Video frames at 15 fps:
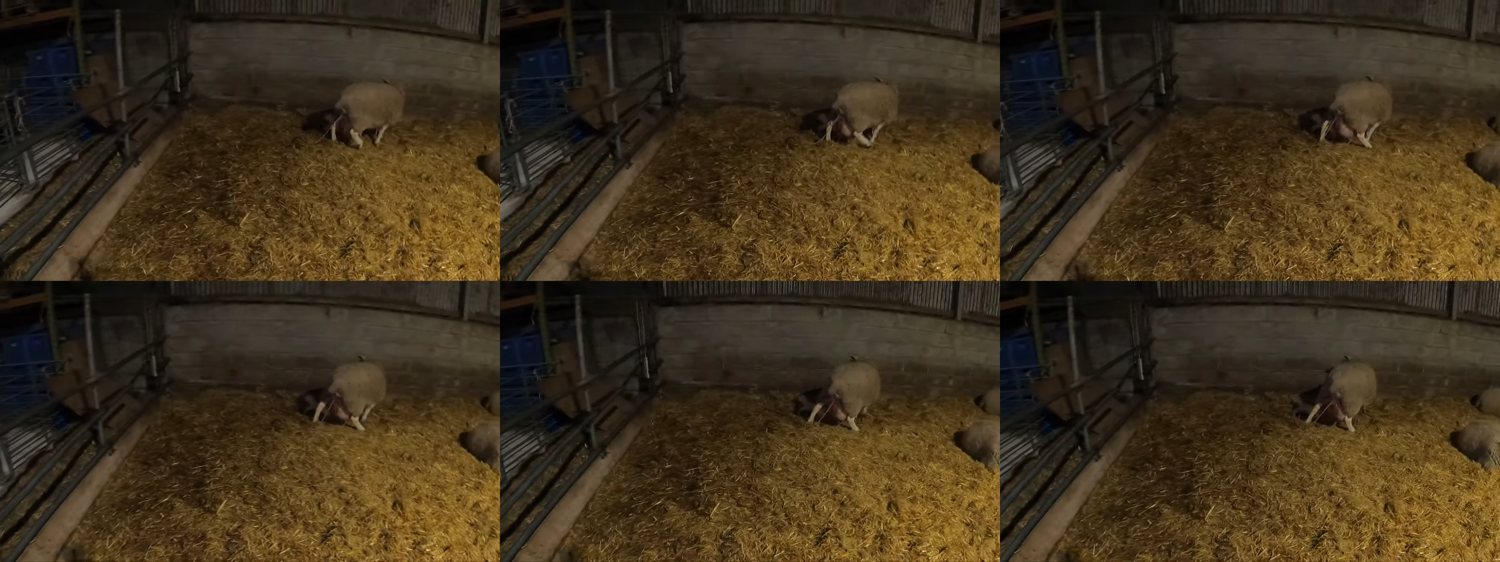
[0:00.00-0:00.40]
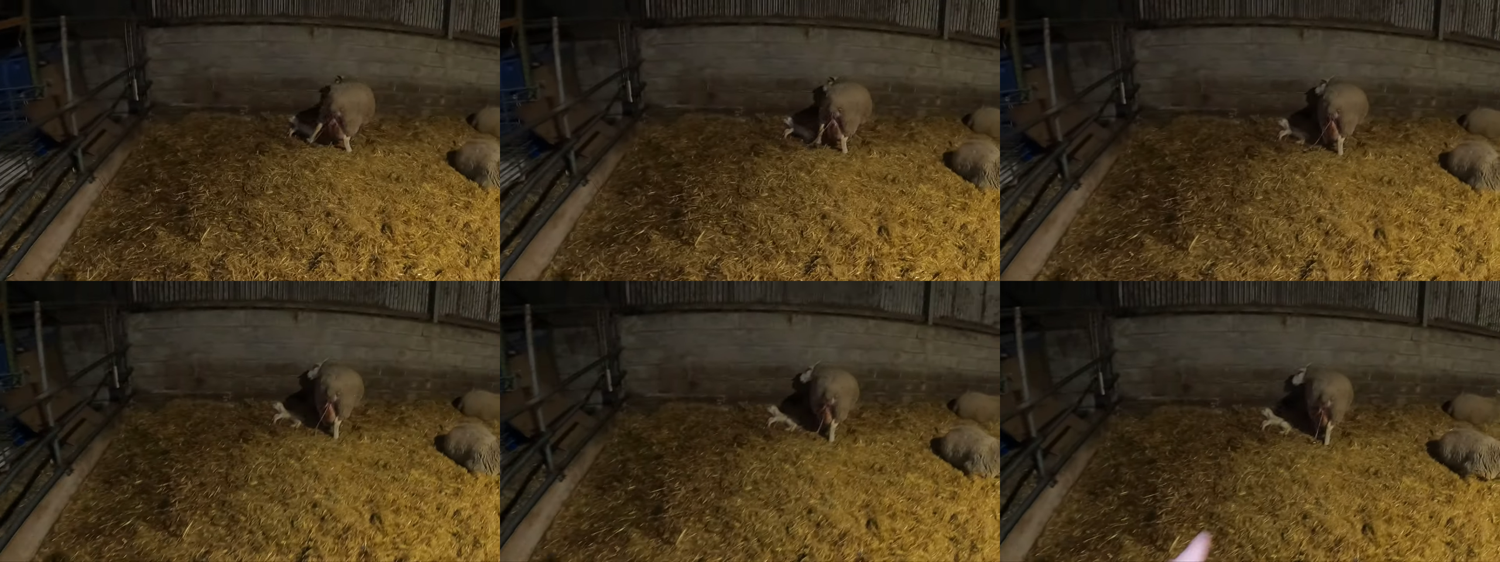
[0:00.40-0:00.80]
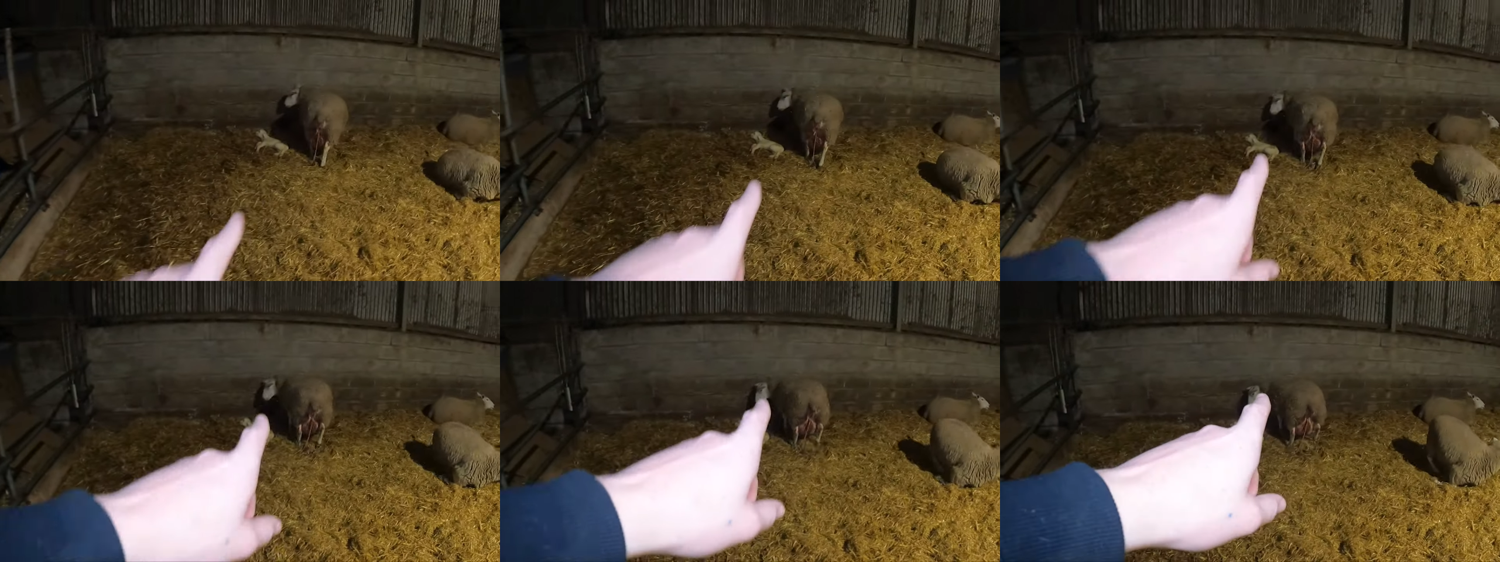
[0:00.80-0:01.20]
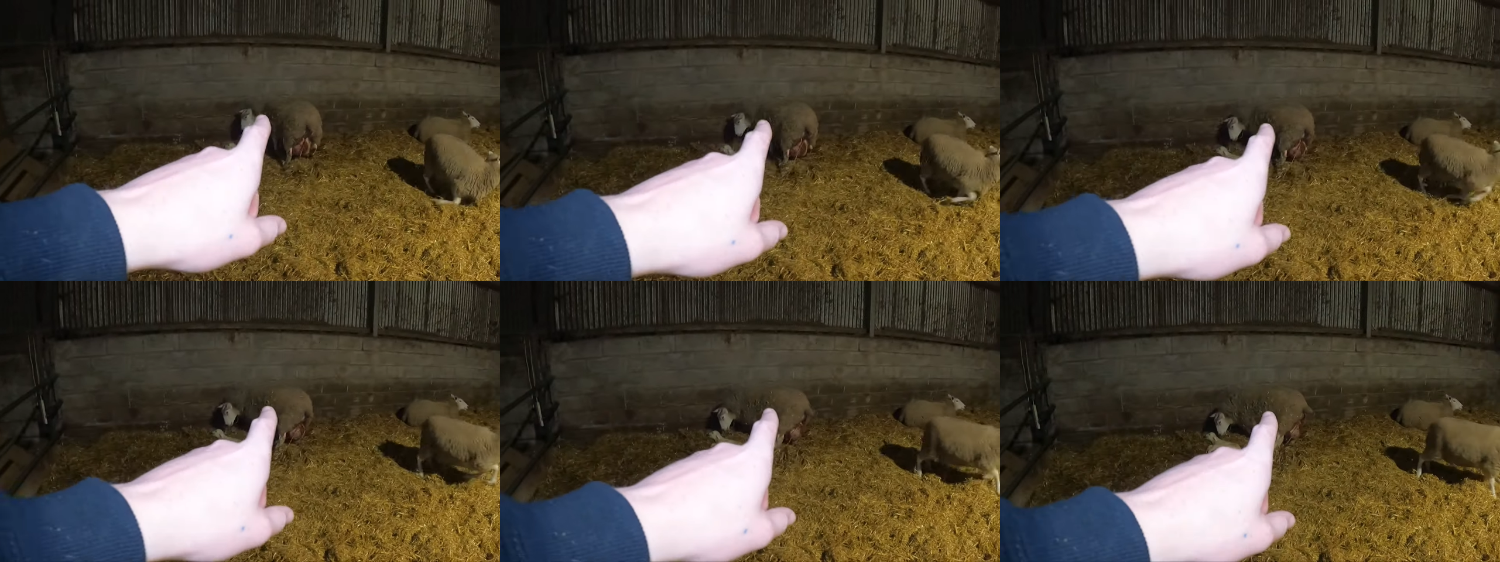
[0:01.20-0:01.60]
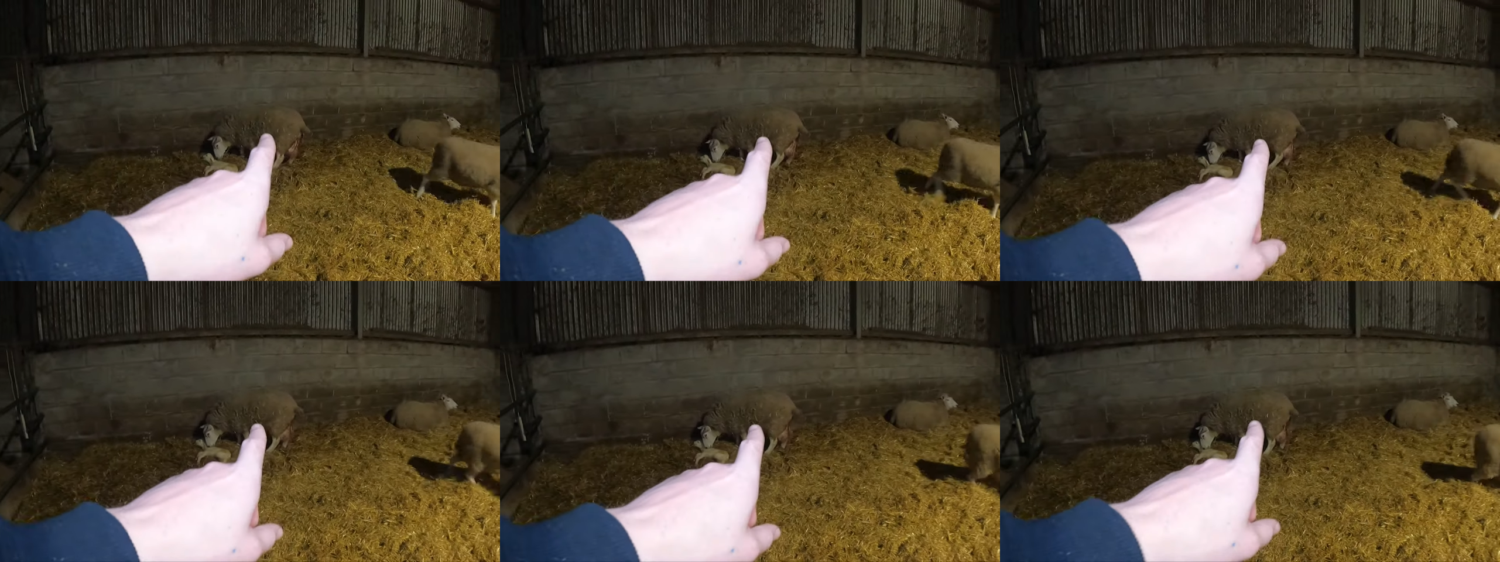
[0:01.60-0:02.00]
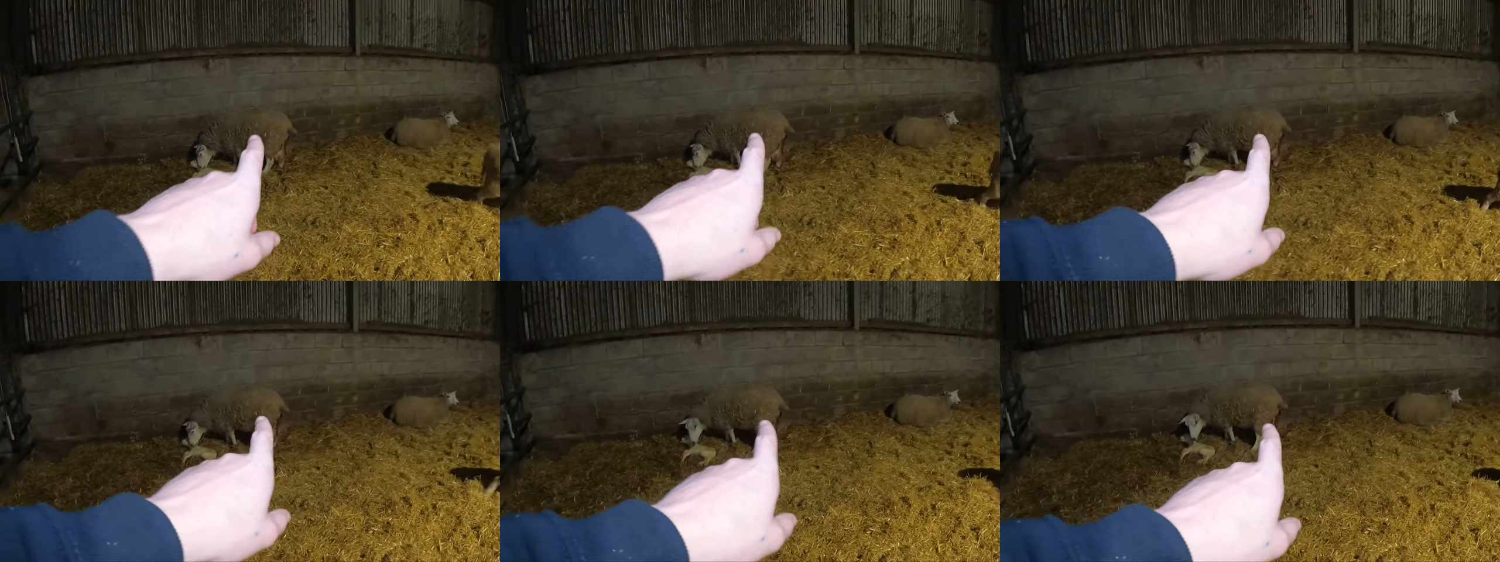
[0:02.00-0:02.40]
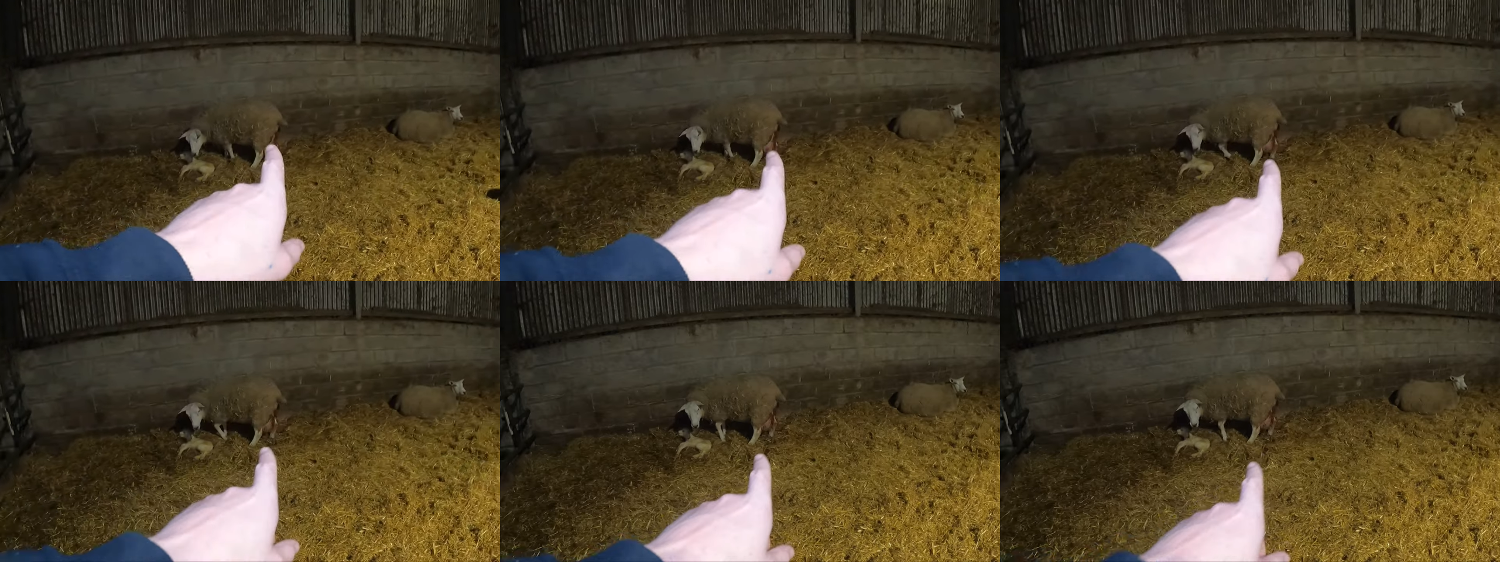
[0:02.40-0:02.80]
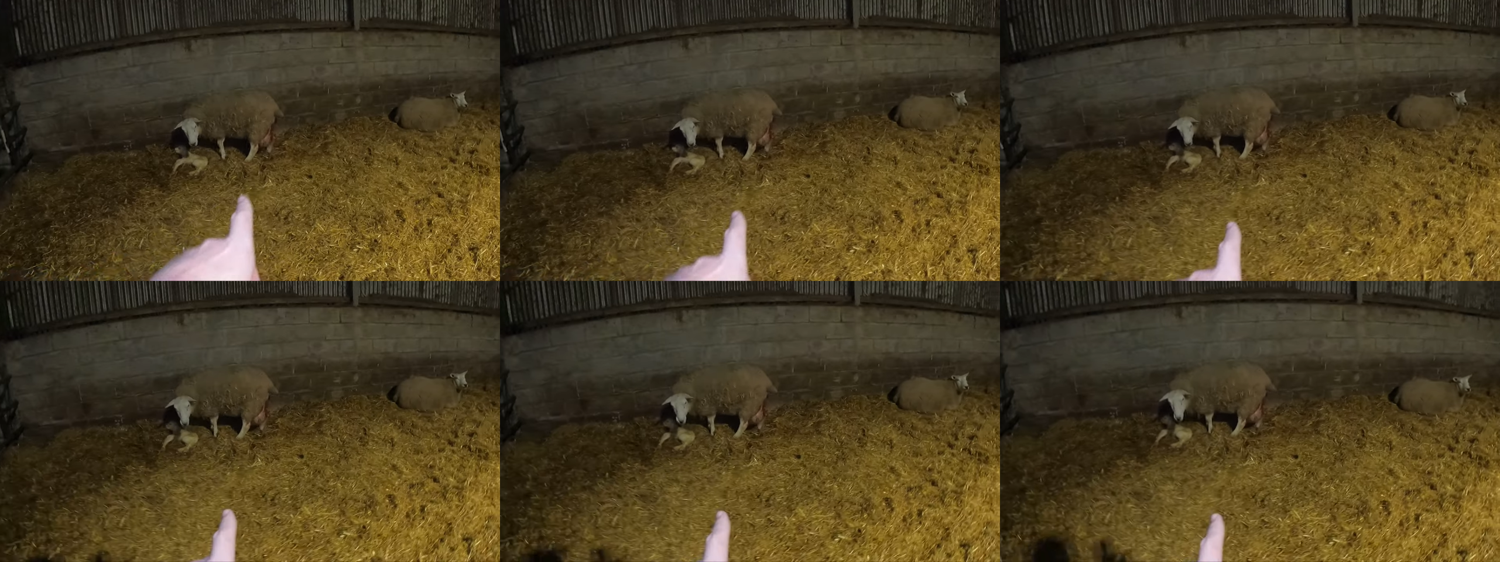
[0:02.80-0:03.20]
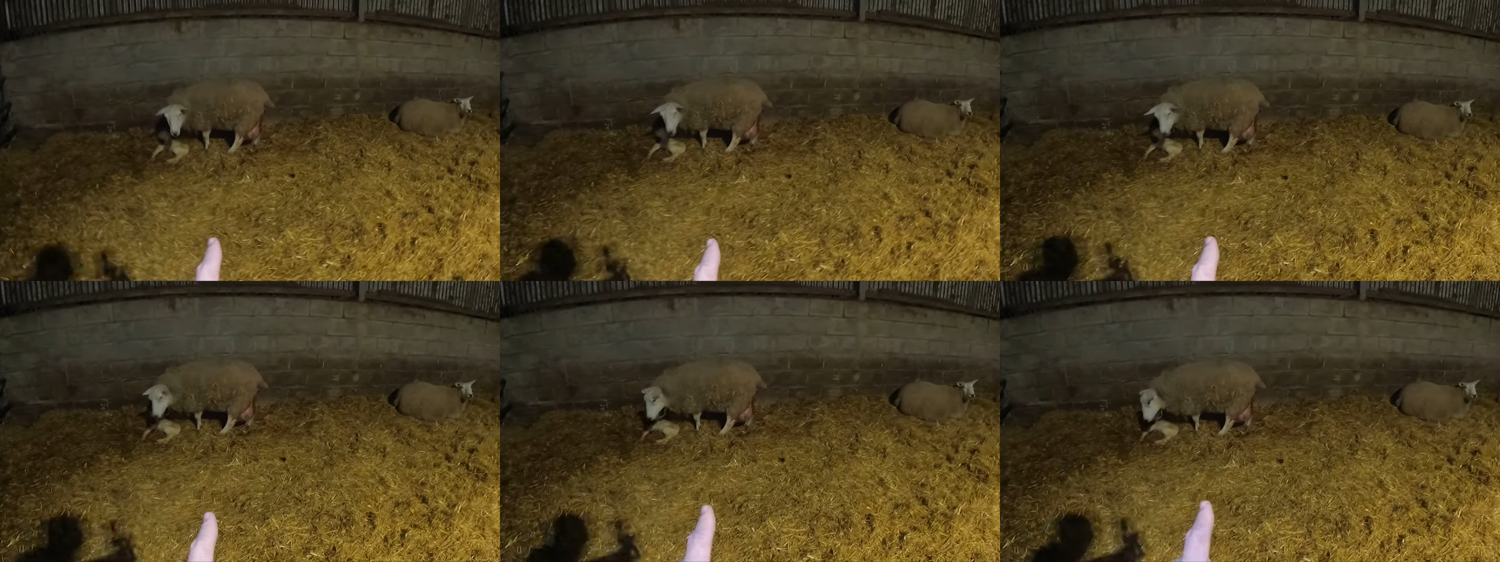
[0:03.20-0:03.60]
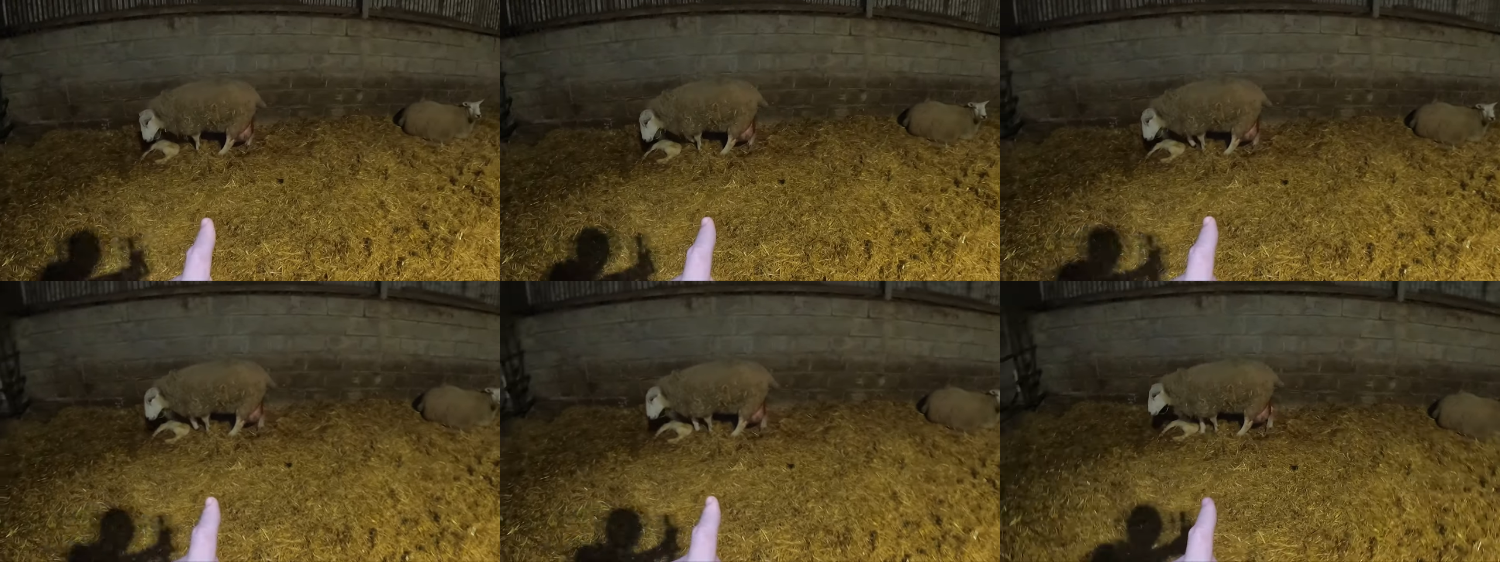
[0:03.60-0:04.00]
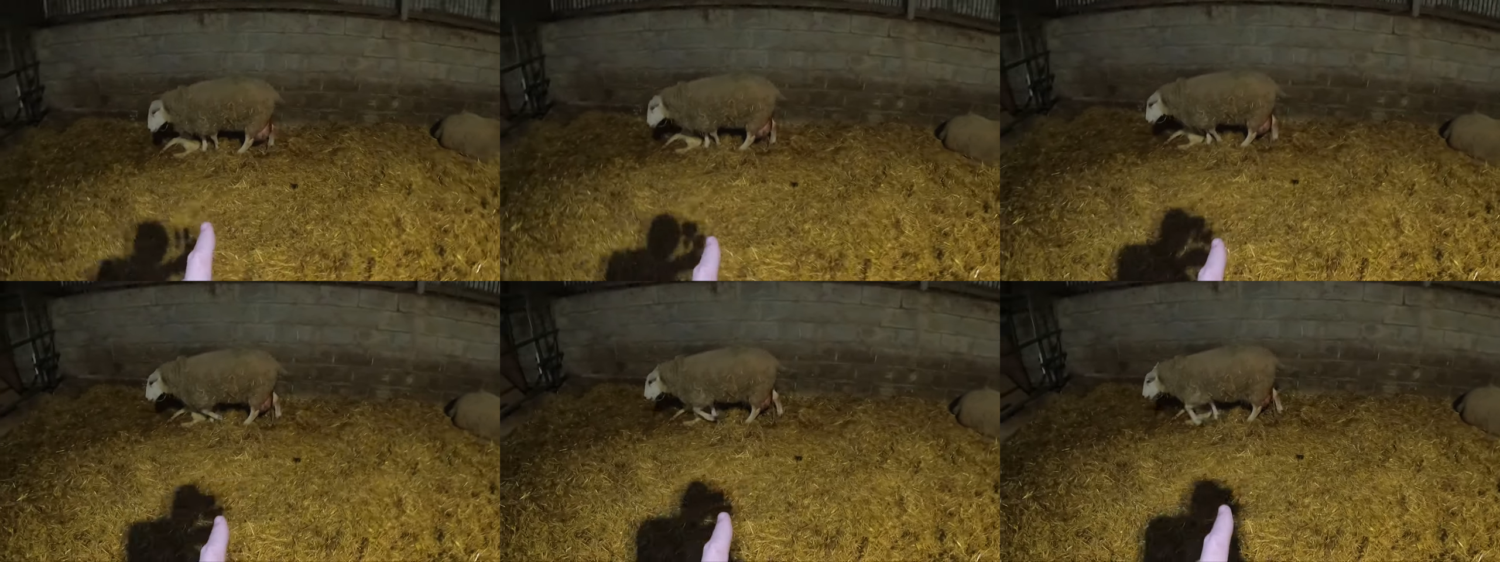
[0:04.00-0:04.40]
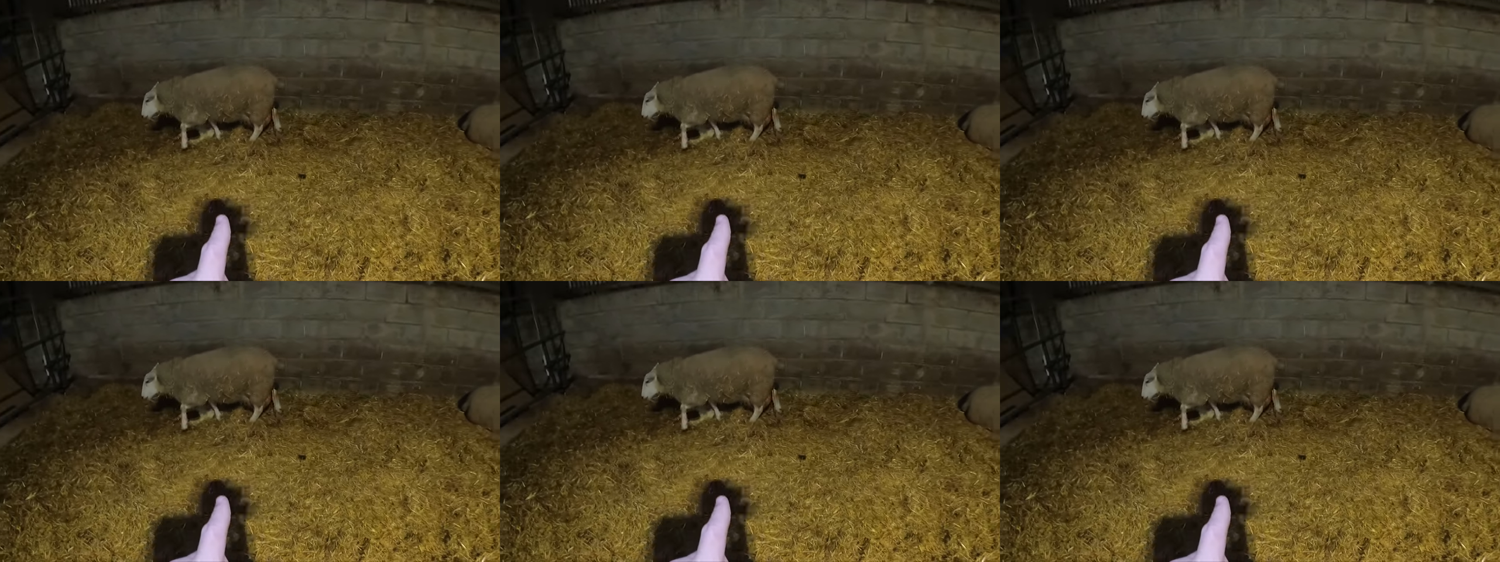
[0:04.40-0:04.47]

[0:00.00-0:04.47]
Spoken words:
(no speaker visible)